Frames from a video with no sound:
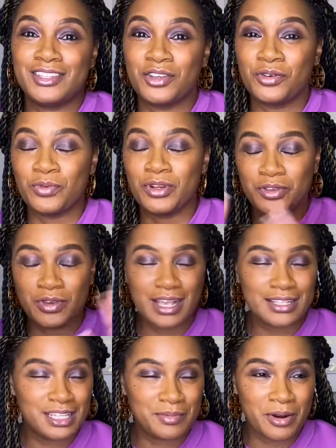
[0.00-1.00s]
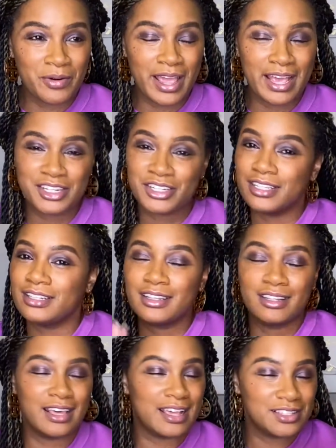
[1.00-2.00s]
So when you guys see my reaction,
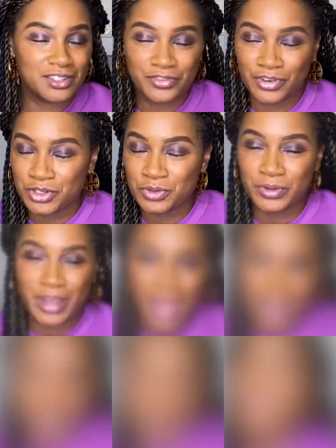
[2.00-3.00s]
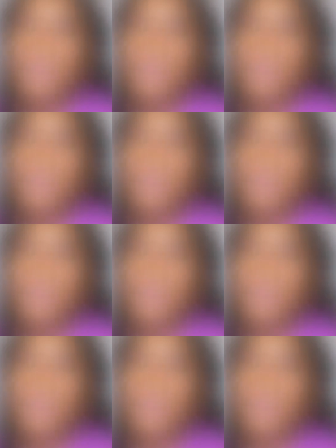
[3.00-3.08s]
that's the first reaction.